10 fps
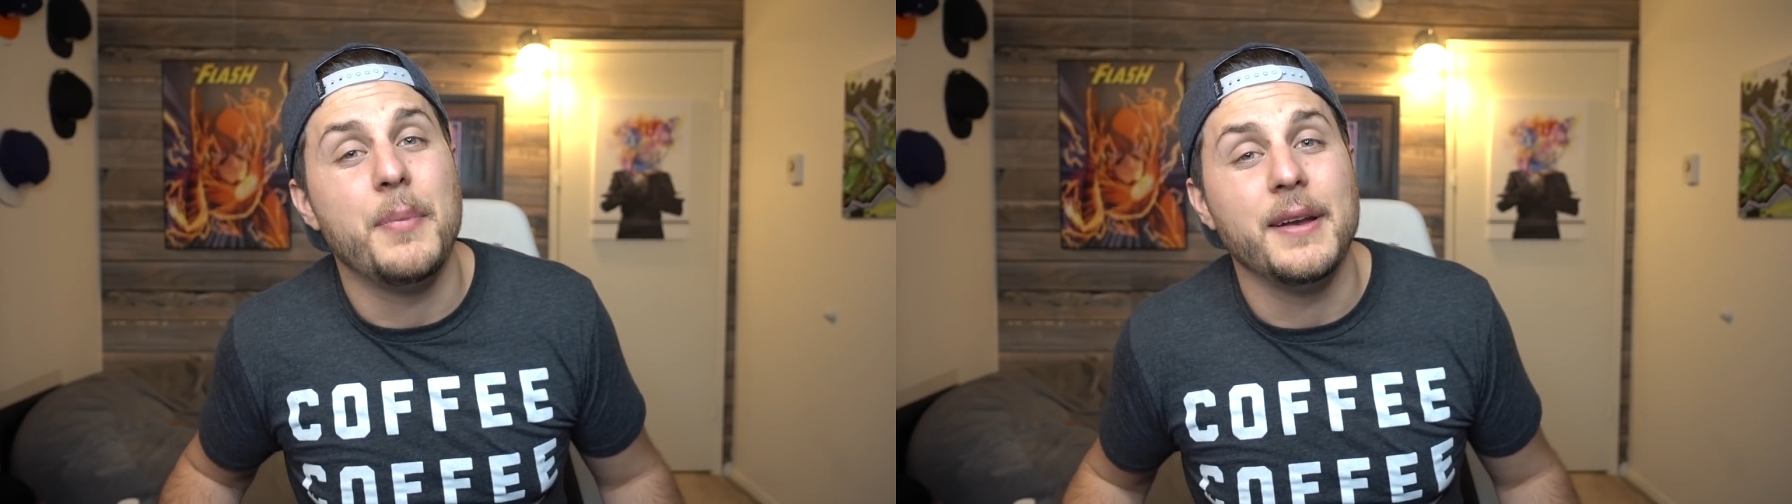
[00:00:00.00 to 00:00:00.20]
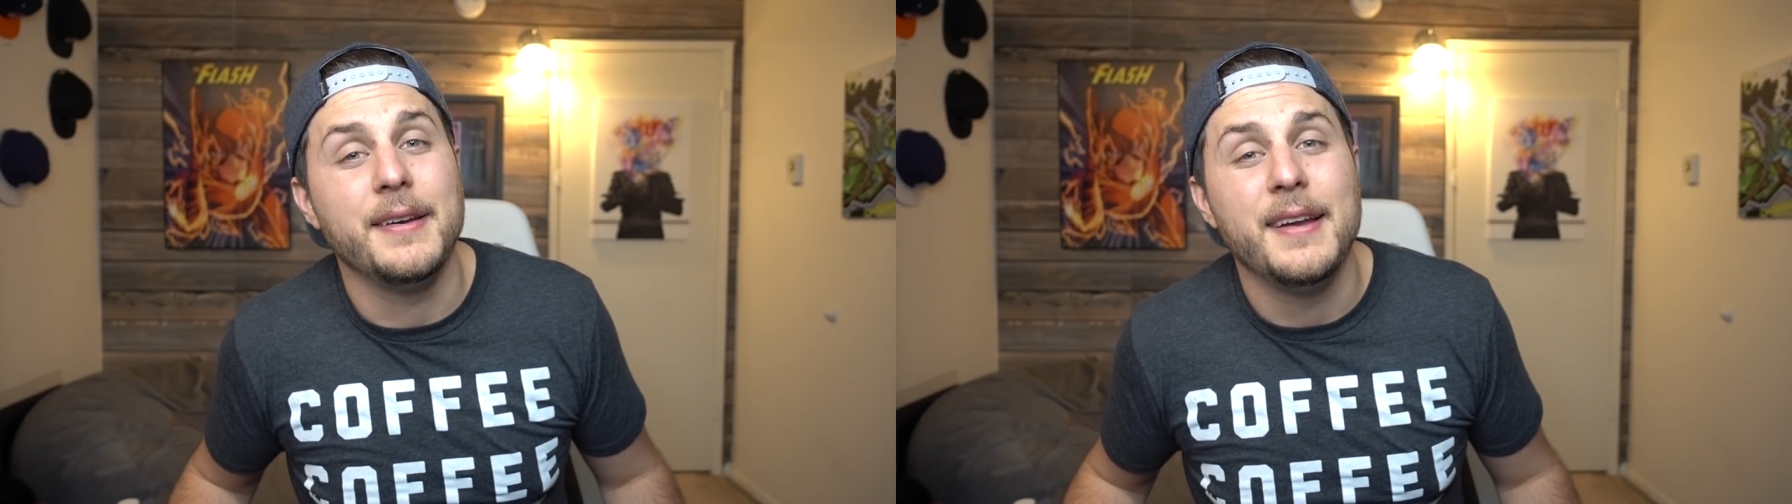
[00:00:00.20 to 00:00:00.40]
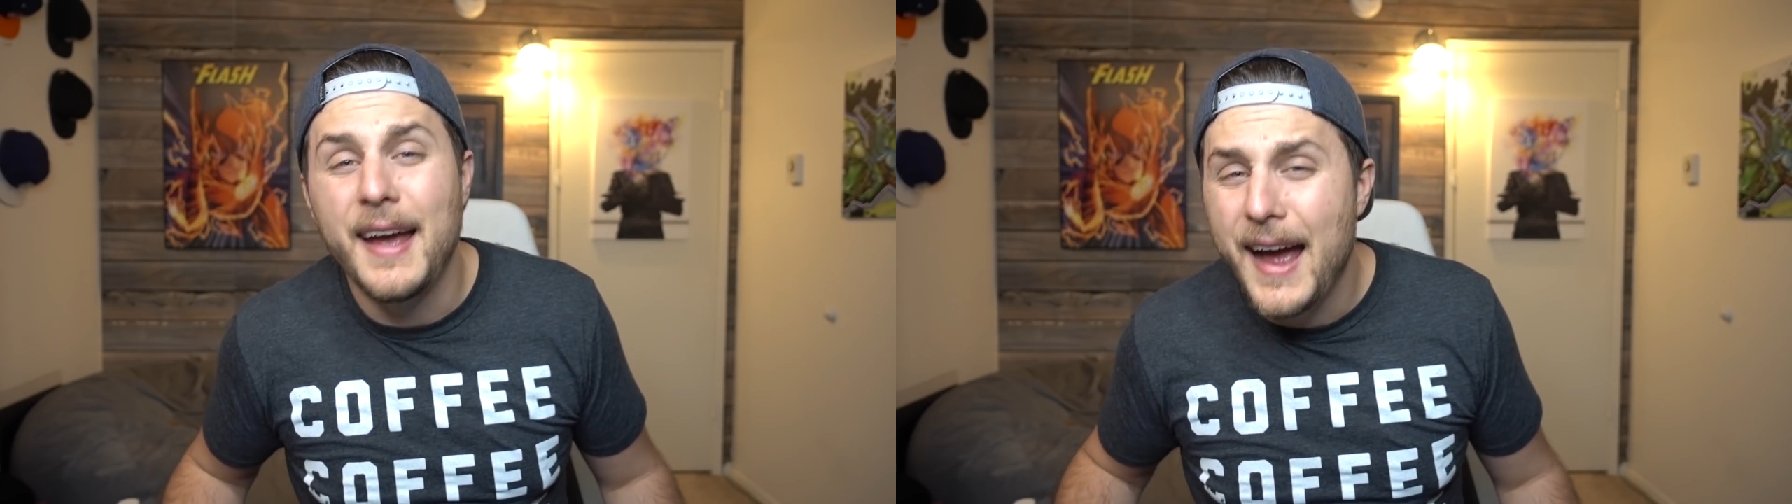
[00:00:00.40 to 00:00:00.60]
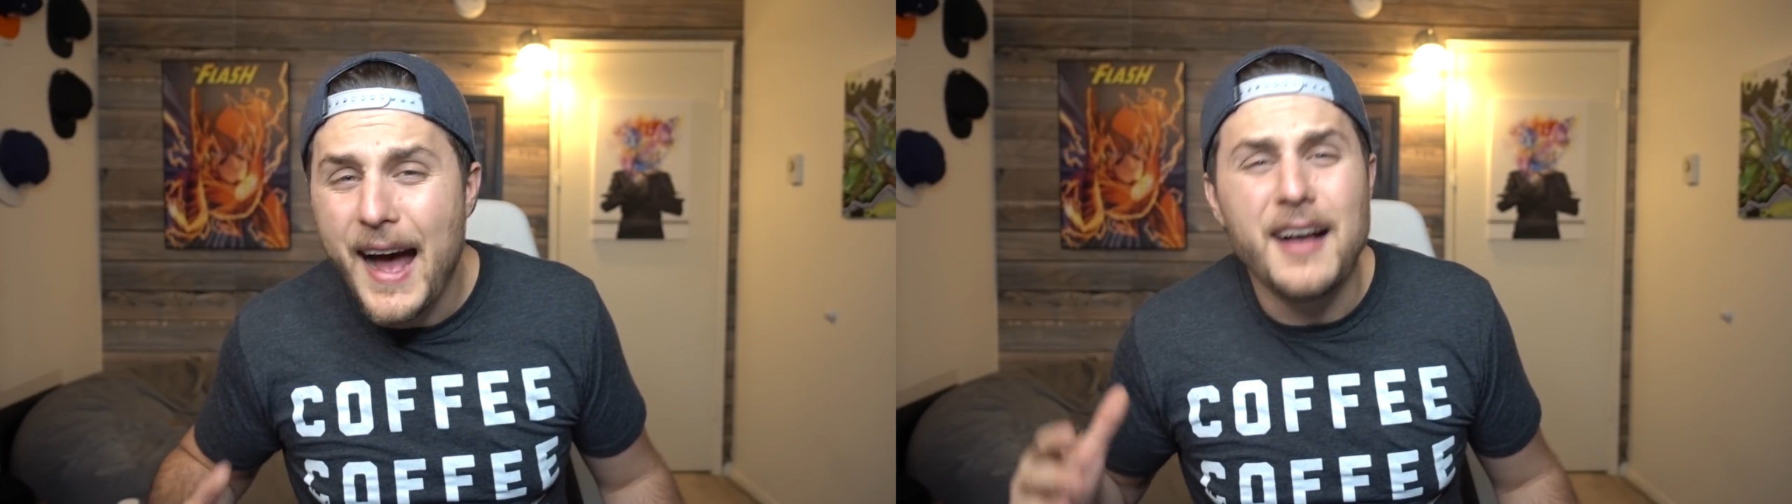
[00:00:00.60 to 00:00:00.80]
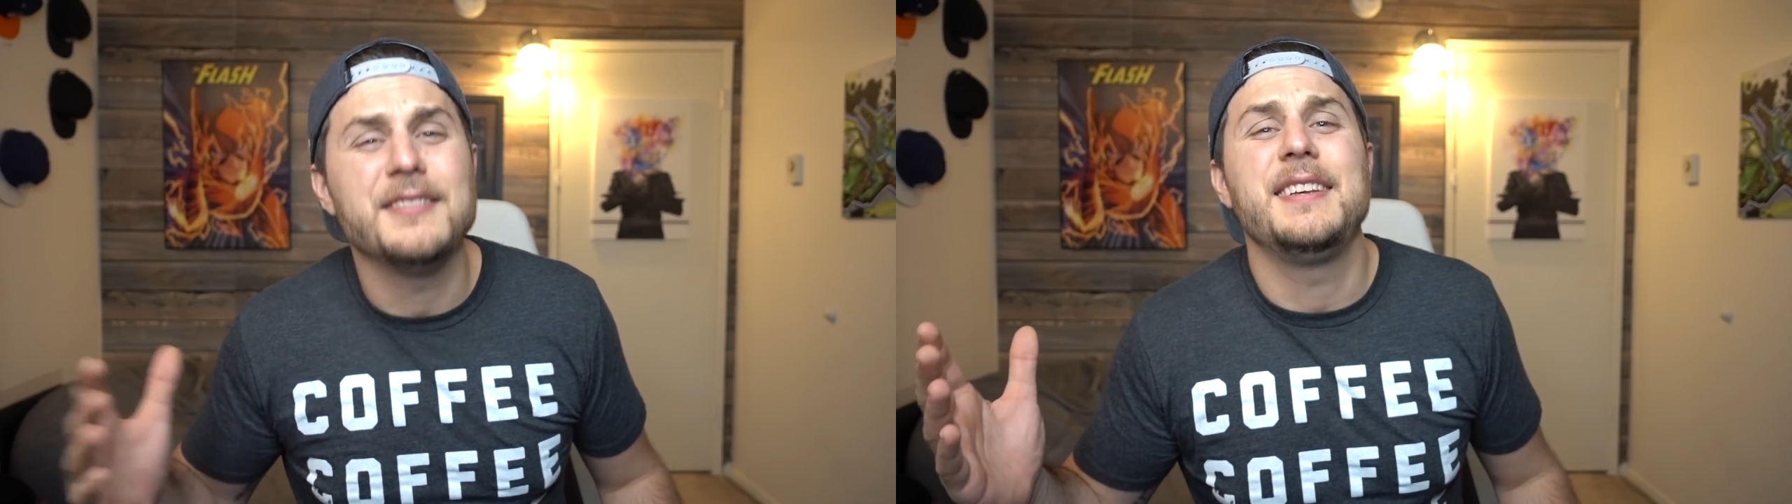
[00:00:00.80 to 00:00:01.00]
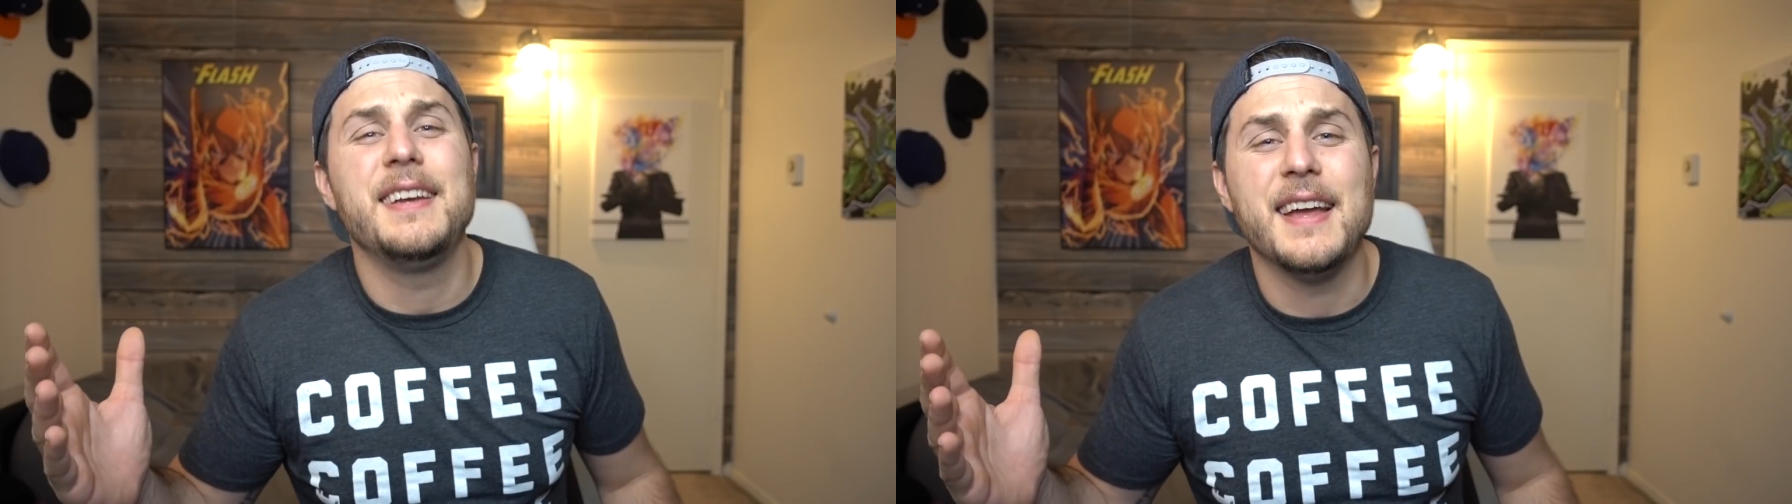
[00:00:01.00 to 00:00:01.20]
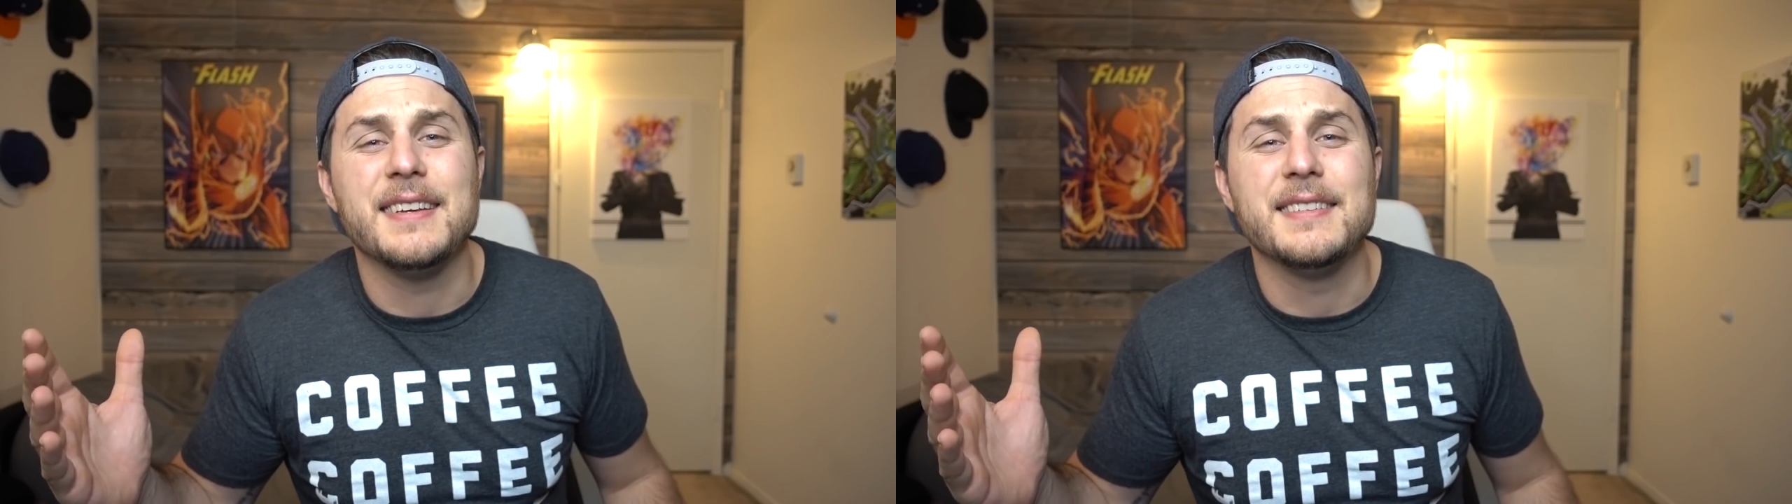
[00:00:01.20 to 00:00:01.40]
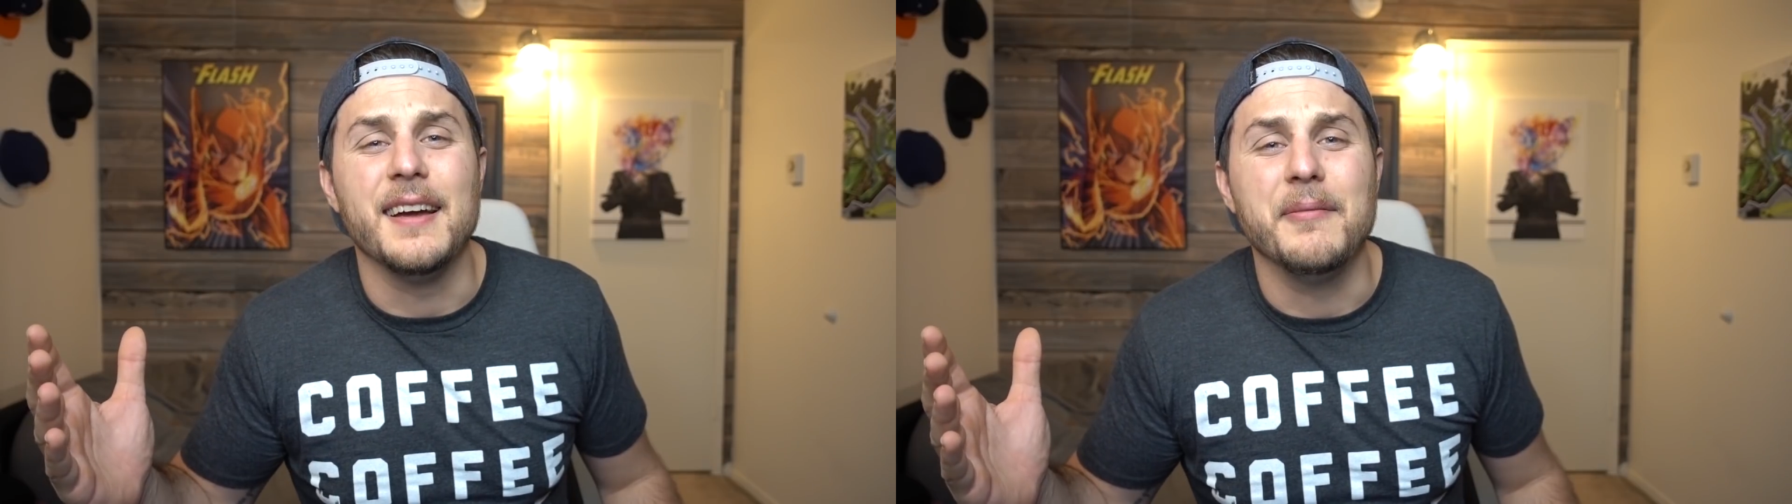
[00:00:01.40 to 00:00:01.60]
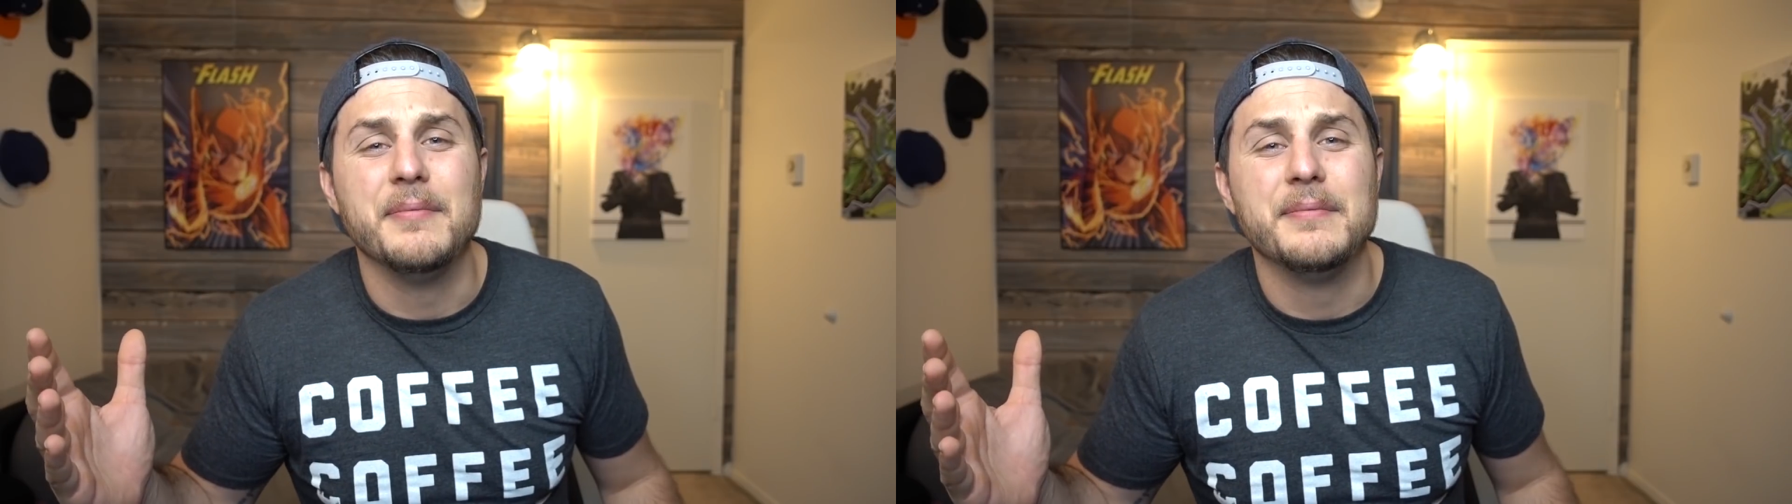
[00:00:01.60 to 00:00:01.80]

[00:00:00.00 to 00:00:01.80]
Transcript: button. I'll see you next time.